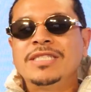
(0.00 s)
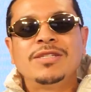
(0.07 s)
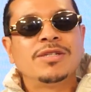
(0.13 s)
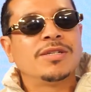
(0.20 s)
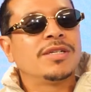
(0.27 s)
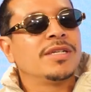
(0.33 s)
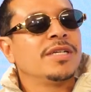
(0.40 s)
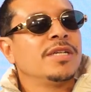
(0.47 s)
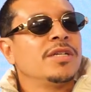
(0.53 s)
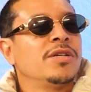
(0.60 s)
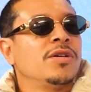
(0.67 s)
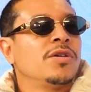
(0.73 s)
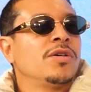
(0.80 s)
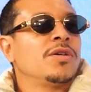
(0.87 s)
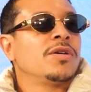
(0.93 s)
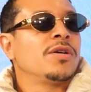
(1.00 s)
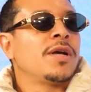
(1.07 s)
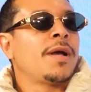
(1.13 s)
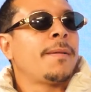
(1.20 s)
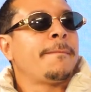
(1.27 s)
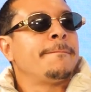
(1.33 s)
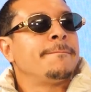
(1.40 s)
I'm gonna step off
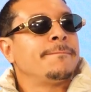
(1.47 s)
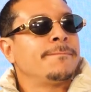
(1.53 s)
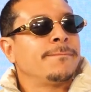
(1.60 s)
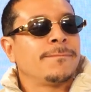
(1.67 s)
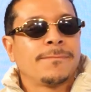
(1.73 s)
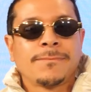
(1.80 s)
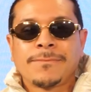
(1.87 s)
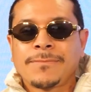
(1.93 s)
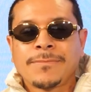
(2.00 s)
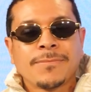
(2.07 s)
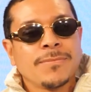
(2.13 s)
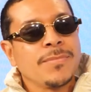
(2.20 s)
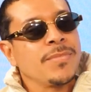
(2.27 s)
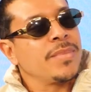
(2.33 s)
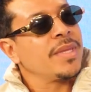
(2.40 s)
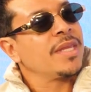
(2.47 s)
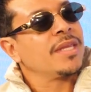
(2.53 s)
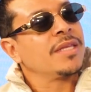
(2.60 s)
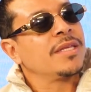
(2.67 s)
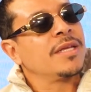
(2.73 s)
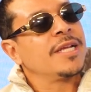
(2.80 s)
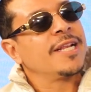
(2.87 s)
camera.
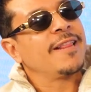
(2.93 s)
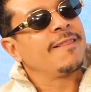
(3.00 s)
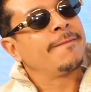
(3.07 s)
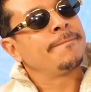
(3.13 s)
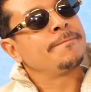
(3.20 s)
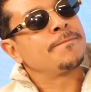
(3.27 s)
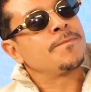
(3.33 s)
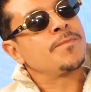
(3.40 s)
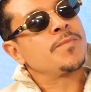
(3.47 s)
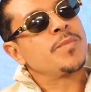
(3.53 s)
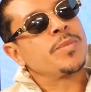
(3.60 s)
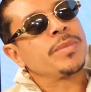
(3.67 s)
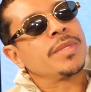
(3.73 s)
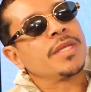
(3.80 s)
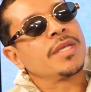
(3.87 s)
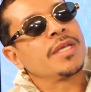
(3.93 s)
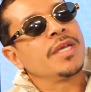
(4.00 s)
Take off the sweater.